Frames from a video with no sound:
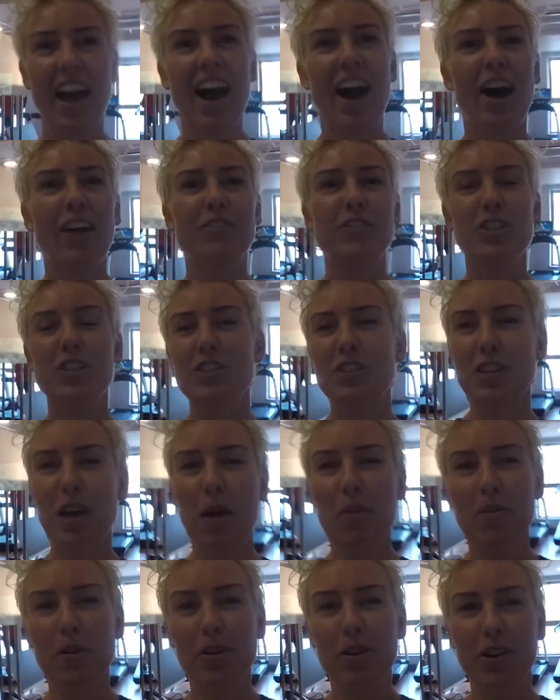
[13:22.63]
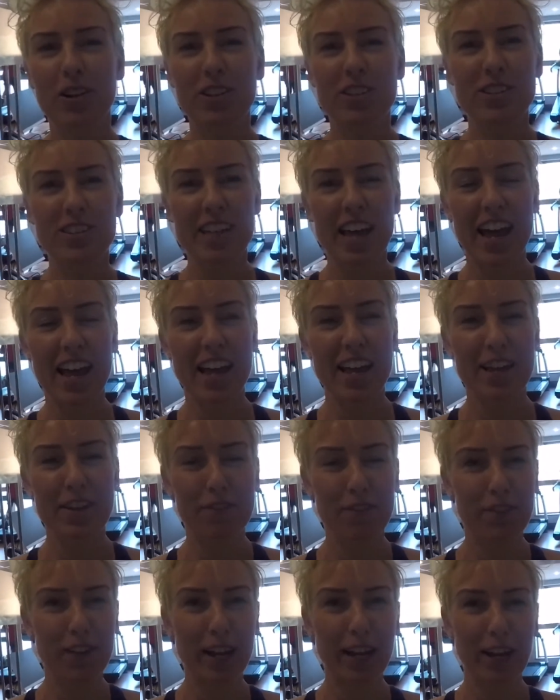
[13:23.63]
I've just come across a
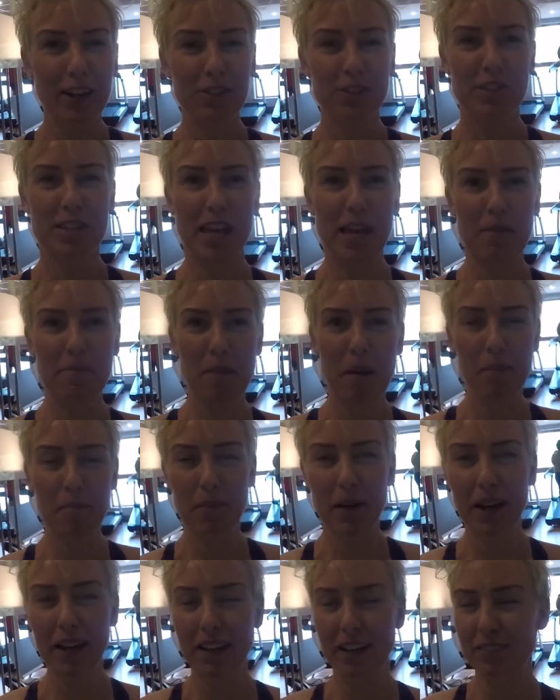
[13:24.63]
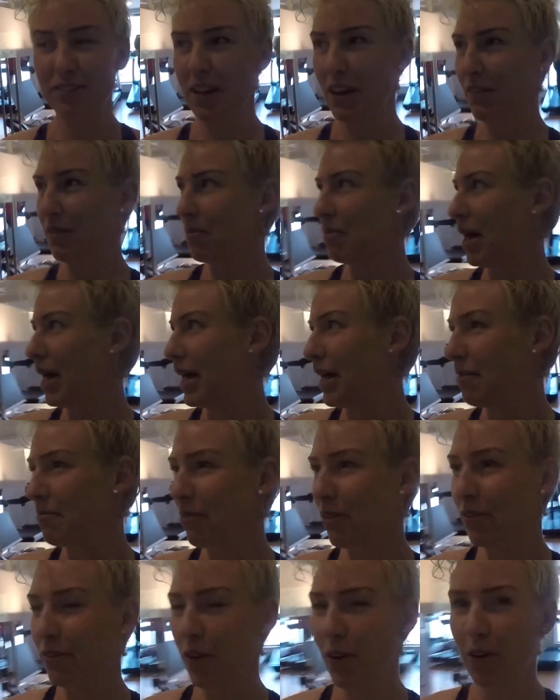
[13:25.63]
fellow team member. I've never met him
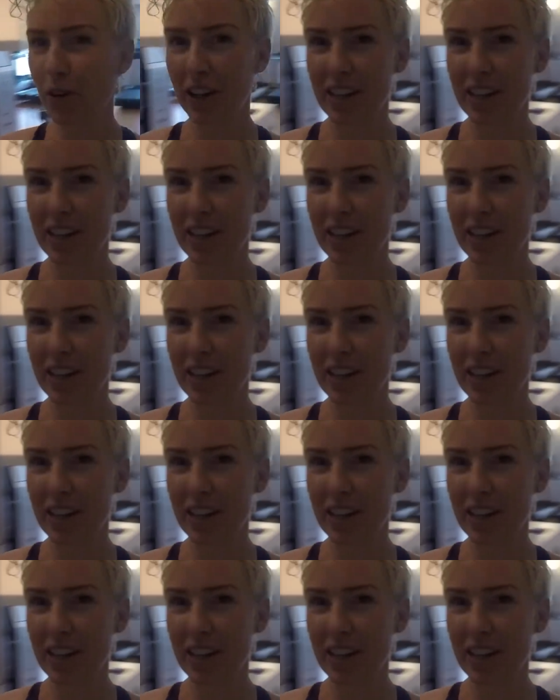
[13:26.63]
before.